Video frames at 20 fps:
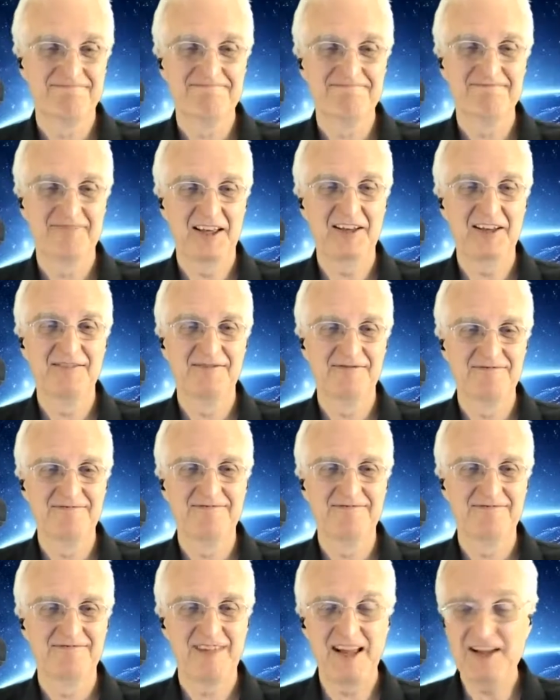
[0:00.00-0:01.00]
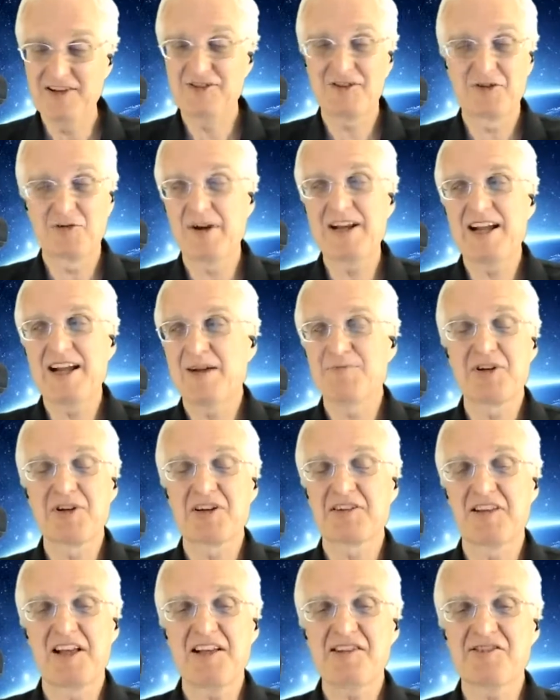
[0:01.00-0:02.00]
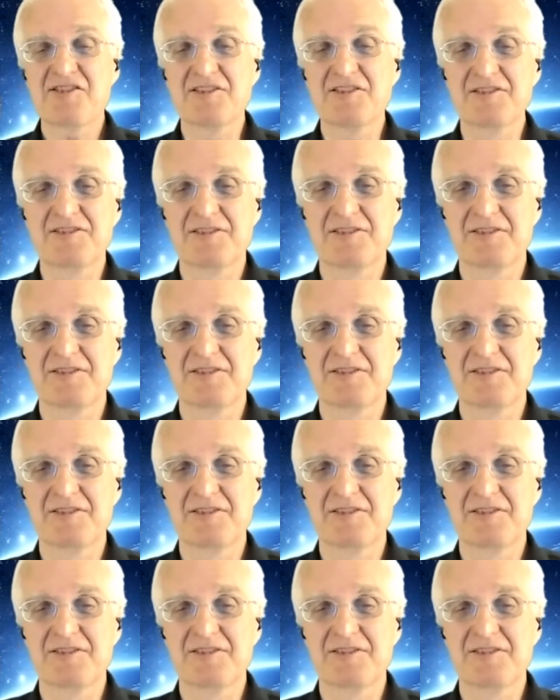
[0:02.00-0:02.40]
Yeah. And it's a great object lesson